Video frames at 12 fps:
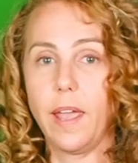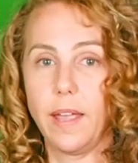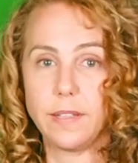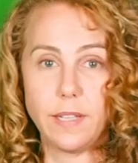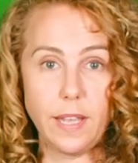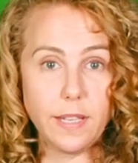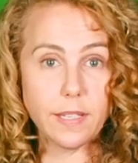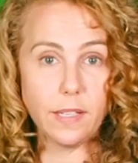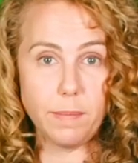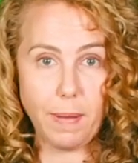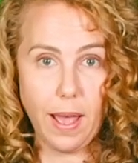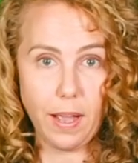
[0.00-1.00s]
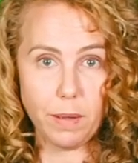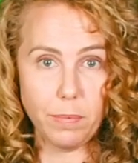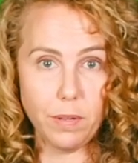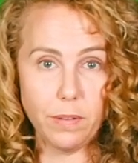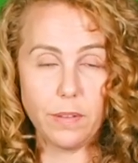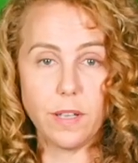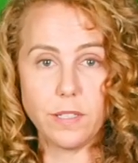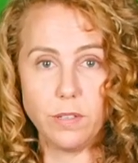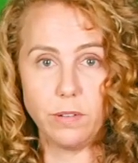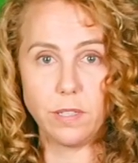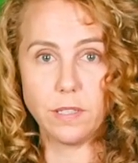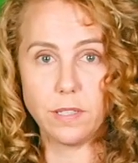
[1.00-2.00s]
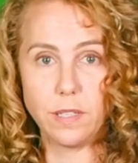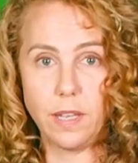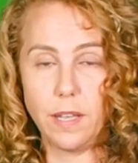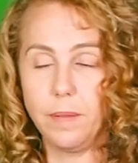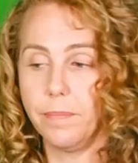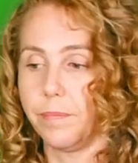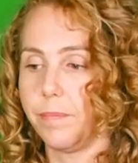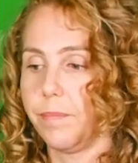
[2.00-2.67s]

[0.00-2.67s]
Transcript: It's easily packable, as you can see,